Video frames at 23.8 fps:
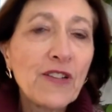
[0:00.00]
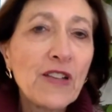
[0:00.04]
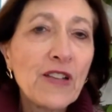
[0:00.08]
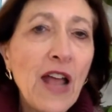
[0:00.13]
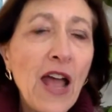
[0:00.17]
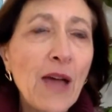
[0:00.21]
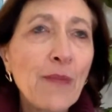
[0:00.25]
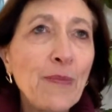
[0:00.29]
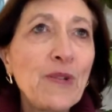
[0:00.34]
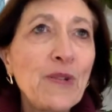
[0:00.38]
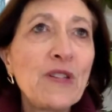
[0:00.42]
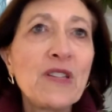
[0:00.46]
It
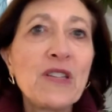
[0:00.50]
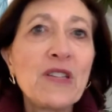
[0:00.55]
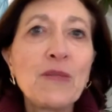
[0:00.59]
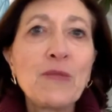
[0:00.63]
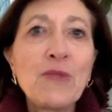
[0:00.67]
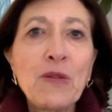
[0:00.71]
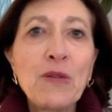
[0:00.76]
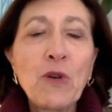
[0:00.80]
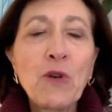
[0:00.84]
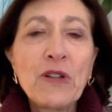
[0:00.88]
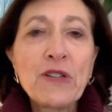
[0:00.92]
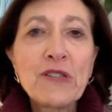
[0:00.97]
happened to
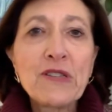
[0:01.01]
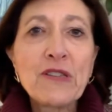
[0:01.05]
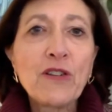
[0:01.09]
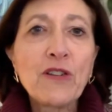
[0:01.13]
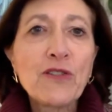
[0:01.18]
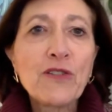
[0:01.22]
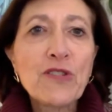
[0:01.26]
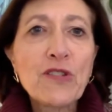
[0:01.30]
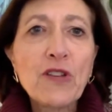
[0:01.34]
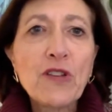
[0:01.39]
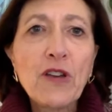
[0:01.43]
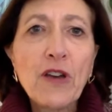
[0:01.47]
me once
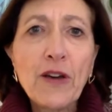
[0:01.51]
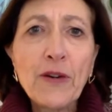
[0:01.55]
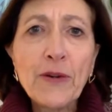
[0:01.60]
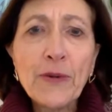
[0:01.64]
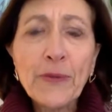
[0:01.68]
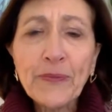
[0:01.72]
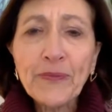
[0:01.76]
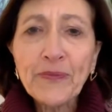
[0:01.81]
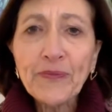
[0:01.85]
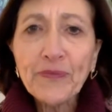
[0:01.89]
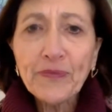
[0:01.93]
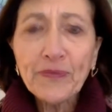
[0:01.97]
years ago.